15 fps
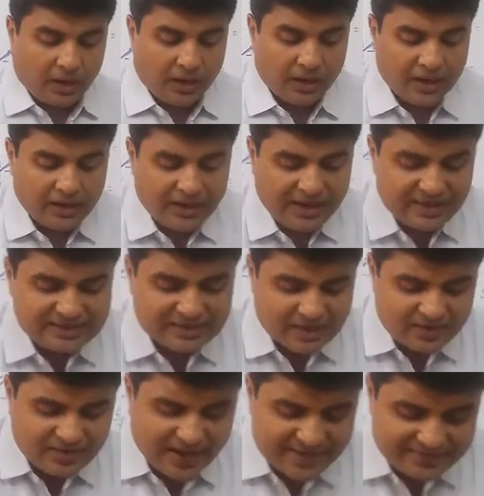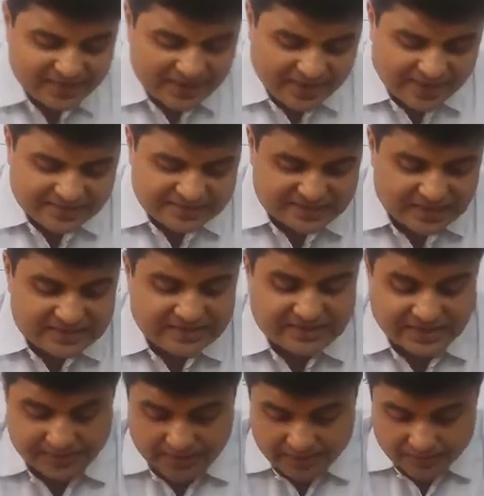early sunrise and late
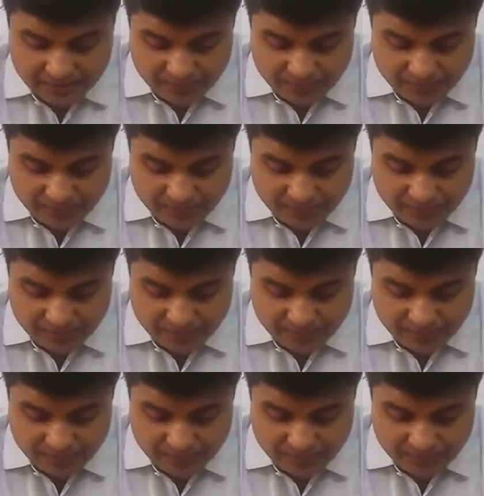sunset.